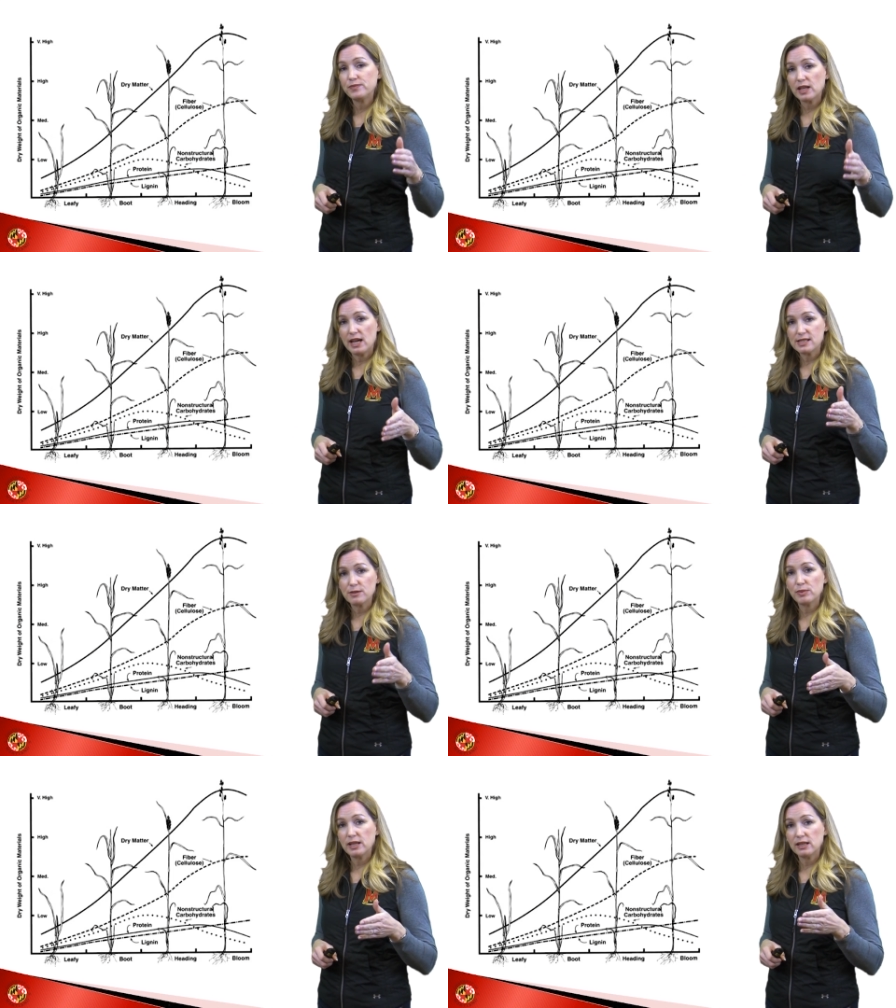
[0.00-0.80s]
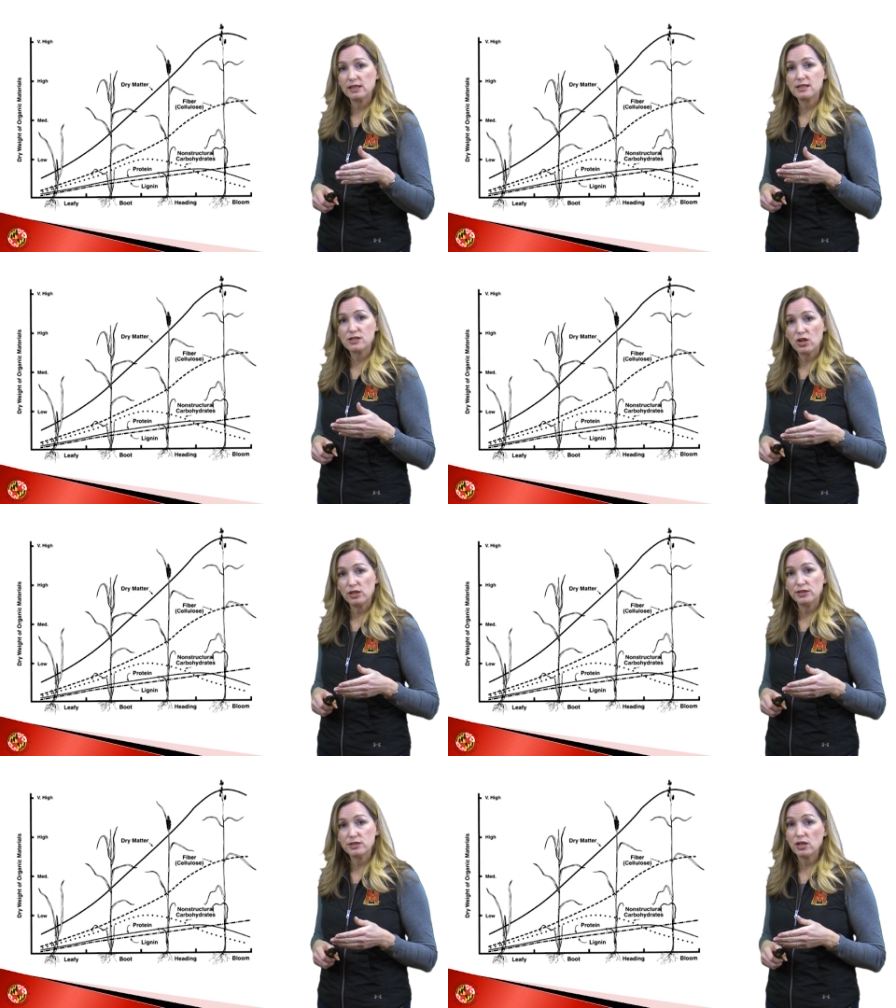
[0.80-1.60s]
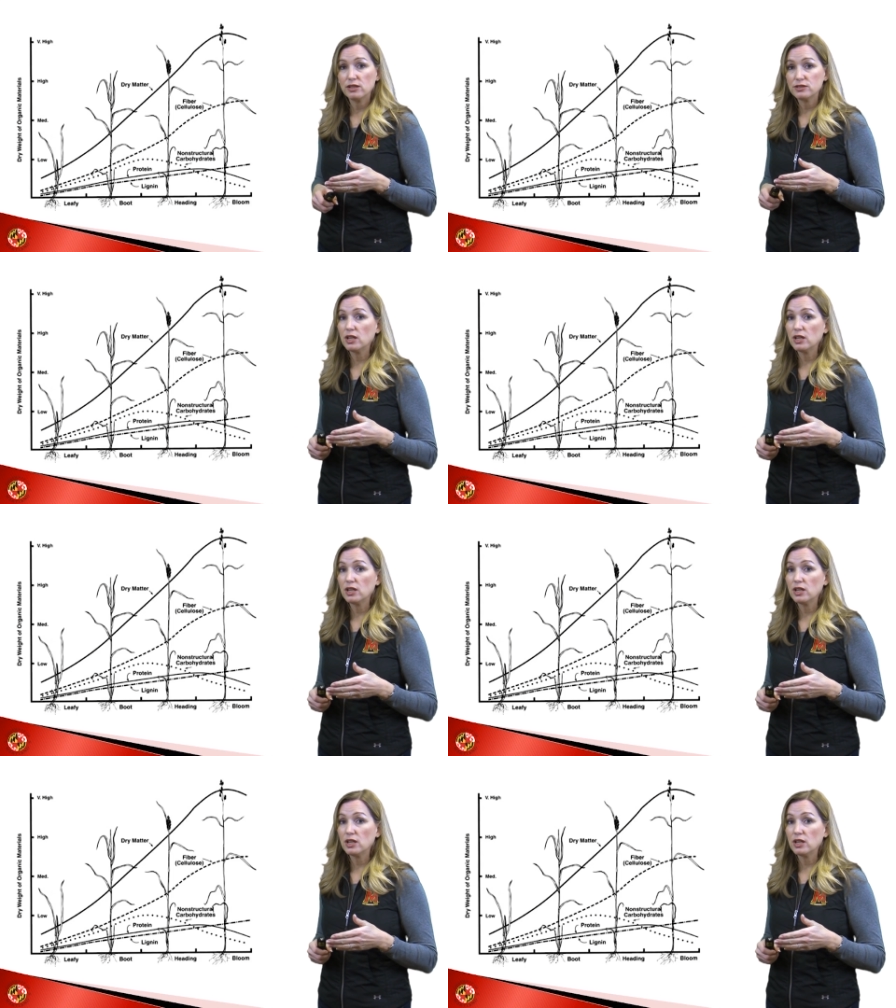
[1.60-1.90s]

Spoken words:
As the plant gets taller and taller and